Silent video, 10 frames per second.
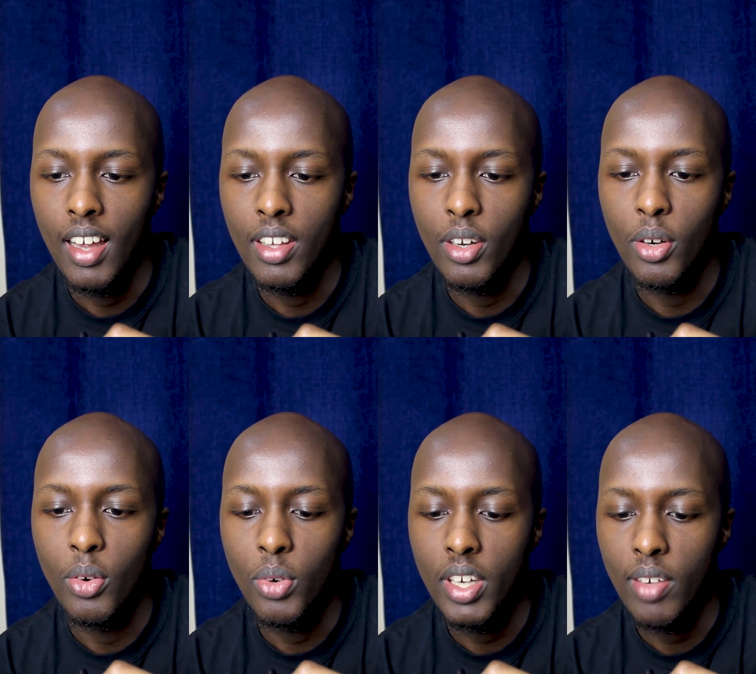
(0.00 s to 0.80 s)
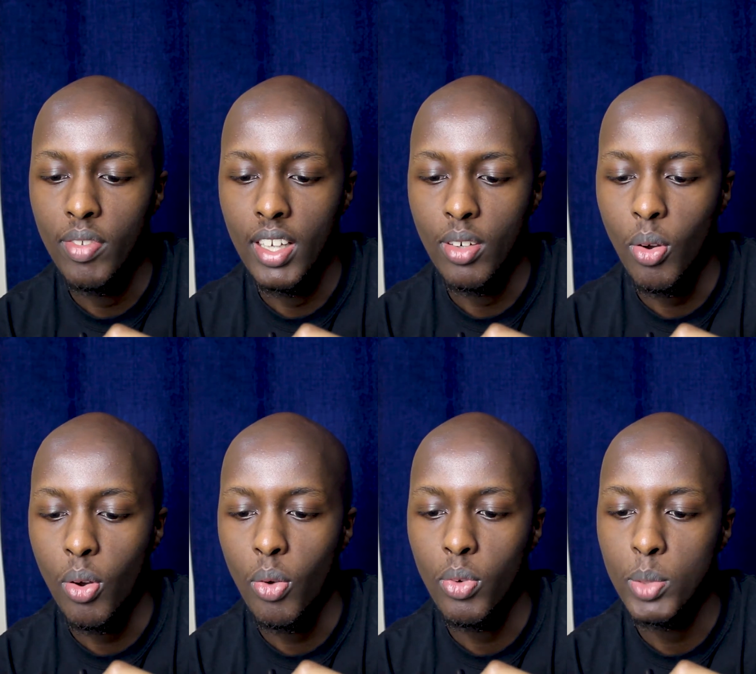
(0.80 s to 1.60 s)
they're grieved that,
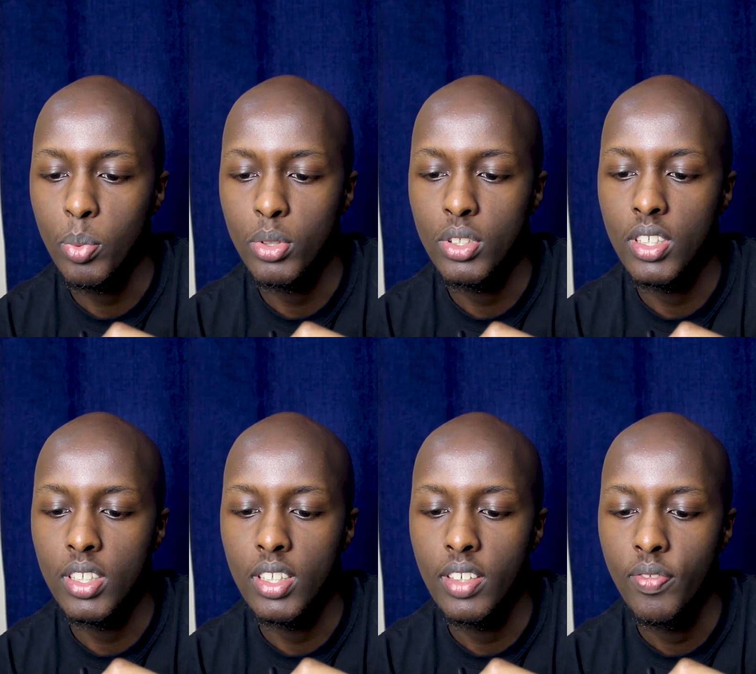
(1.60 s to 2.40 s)
oh, we're supposed to